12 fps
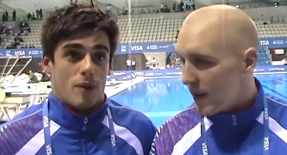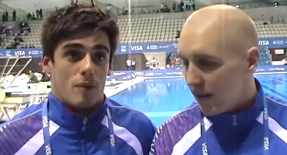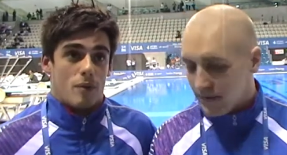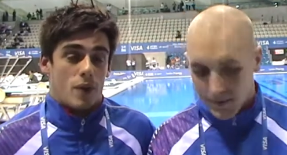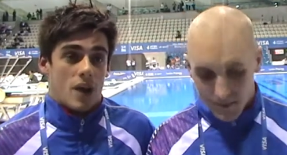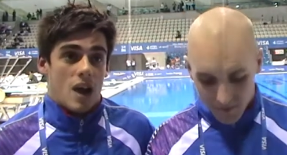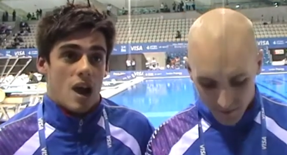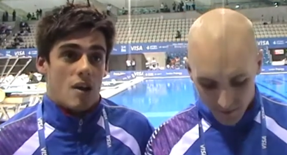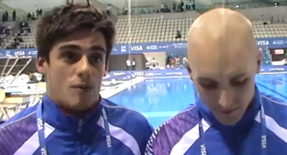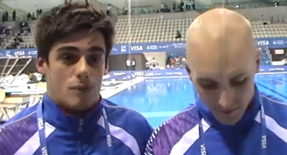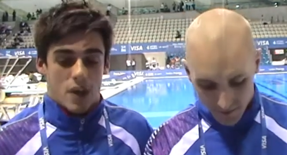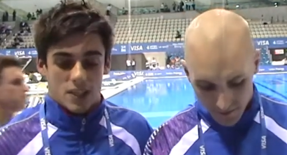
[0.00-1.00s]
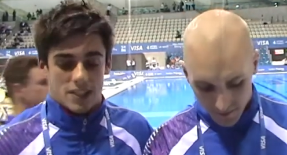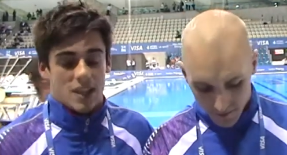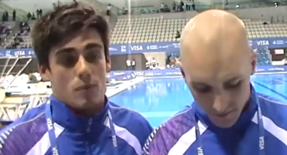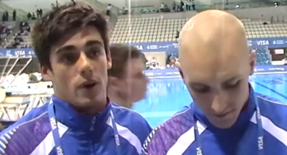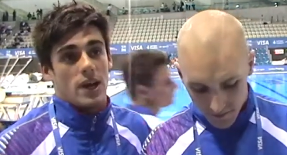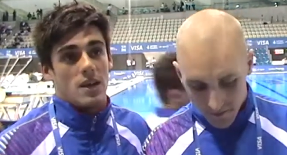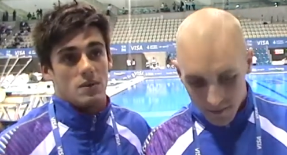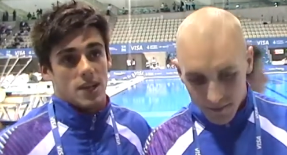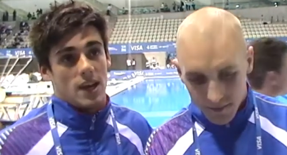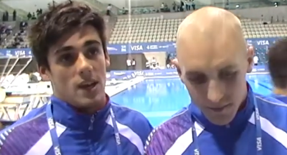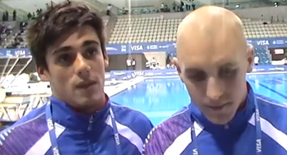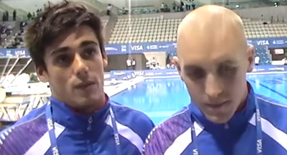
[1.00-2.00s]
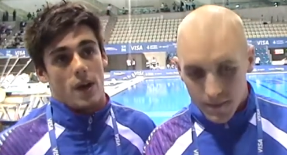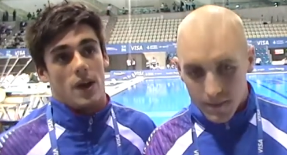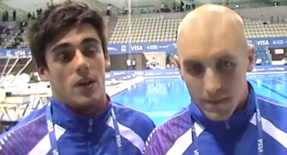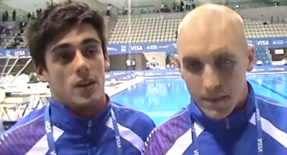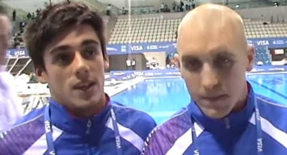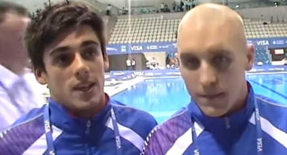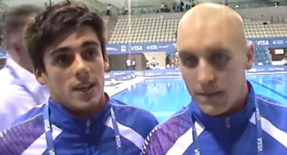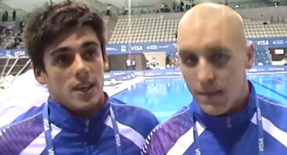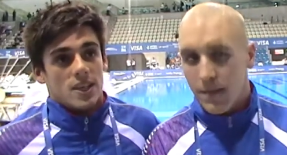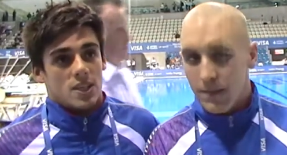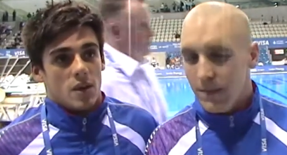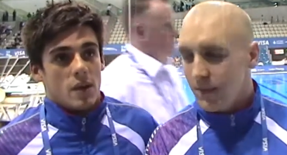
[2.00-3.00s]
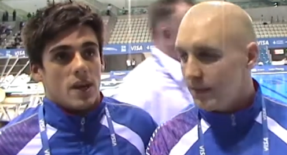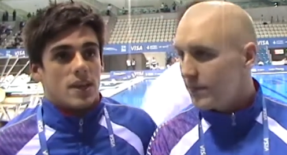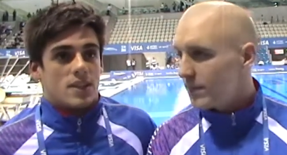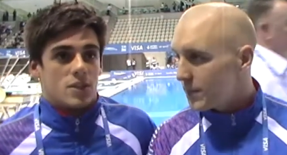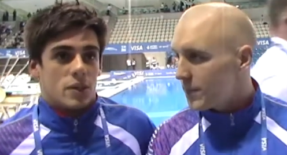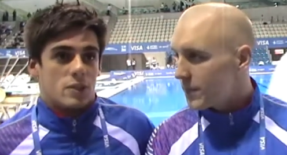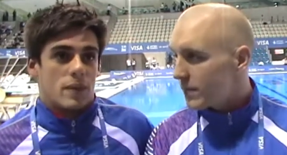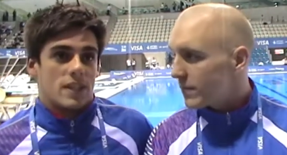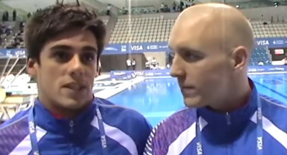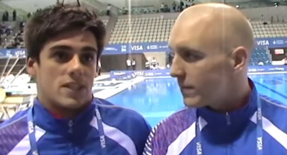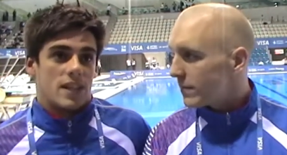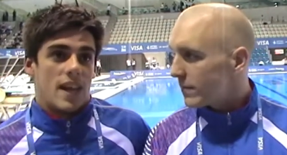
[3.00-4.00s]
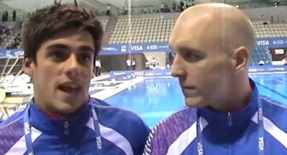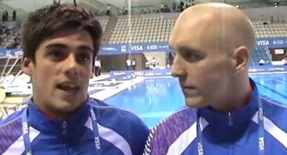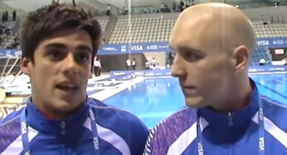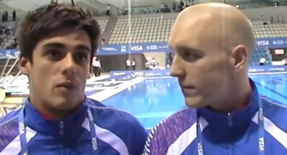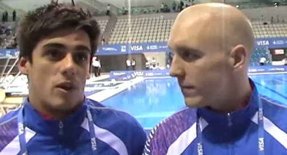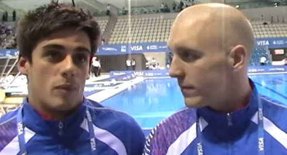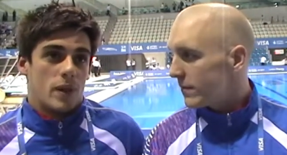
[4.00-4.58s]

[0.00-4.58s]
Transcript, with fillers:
Speaker 1: front four and a half, first in the prelims, then in the final. So uh, to expect us to nail it would have